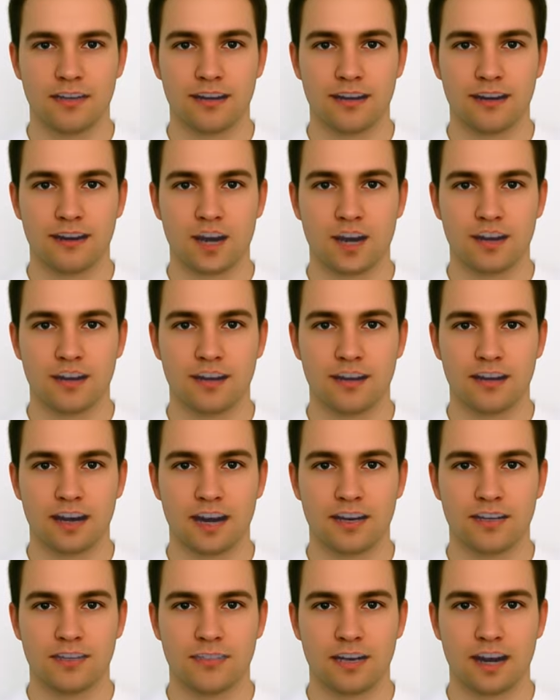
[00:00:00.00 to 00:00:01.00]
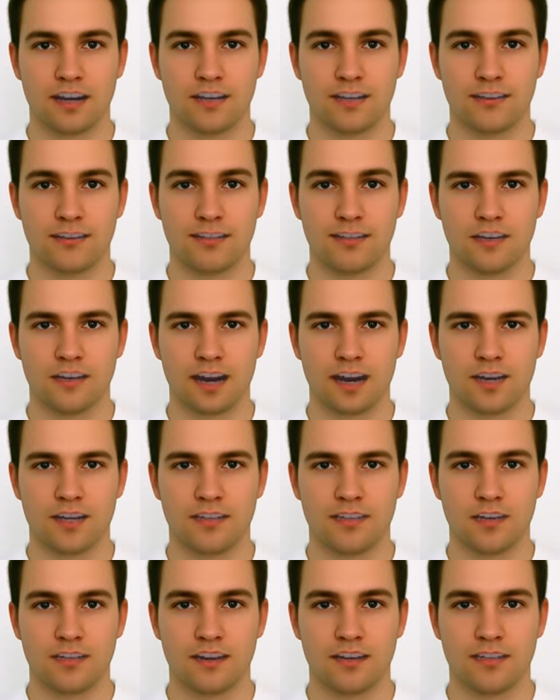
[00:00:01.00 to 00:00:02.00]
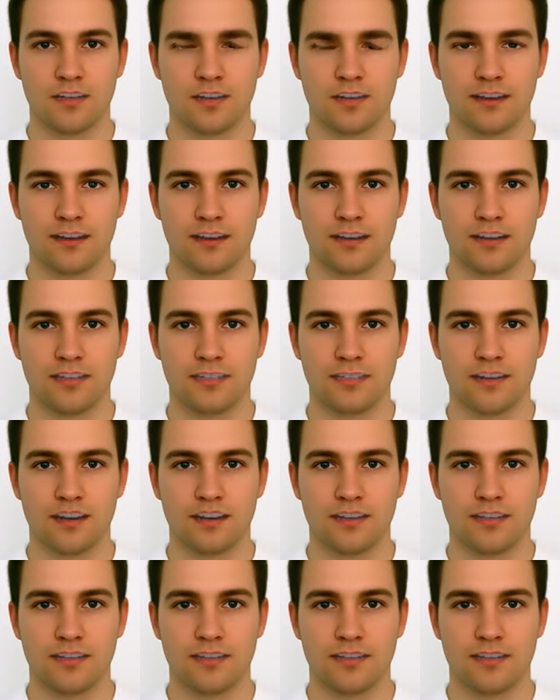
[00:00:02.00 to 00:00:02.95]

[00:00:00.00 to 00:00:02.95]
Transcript: some small part of the cost of repairing the wear.